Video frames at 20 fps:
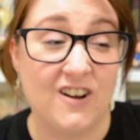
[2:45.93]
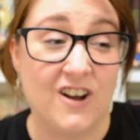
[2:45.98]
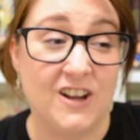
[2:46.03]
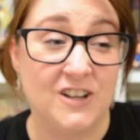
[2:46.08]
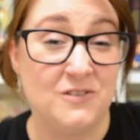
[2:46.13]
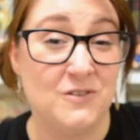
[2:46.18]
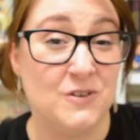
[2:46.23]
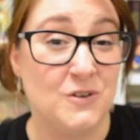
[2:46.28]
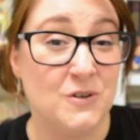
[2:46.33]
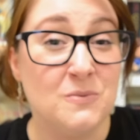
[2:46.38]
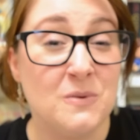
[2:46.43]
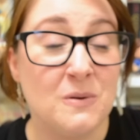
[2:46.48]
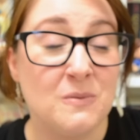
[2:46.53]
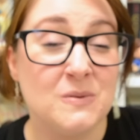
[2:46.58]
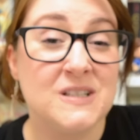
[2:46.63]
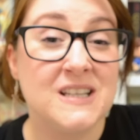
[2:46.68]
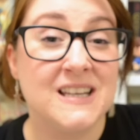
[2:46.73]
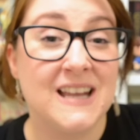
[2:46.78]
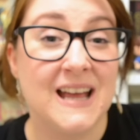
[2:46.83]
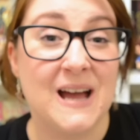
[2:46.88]
I knew what
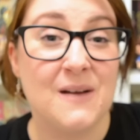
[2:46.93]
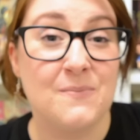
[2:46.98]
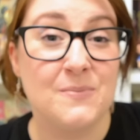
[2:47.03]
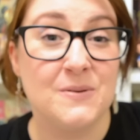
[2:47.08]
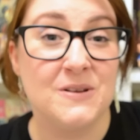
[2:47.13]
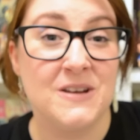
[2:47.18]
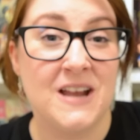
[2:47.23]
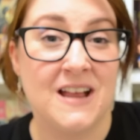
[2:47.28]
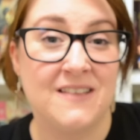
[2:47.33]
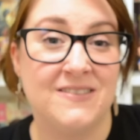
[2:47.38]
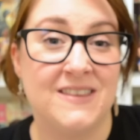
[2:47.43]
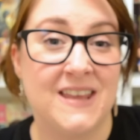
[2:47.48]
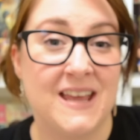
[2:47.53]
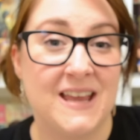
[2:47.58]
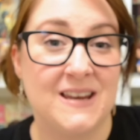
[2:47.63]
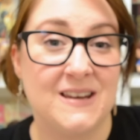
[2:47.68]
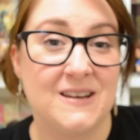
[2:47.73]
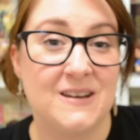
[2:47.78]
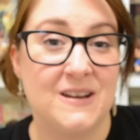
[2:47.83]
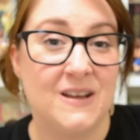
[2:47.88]
was going to happen, and
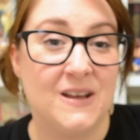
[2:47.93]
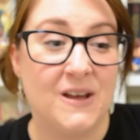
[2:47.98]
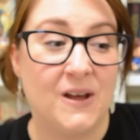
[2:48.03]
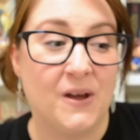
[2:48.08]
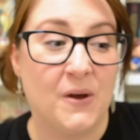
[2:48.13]
then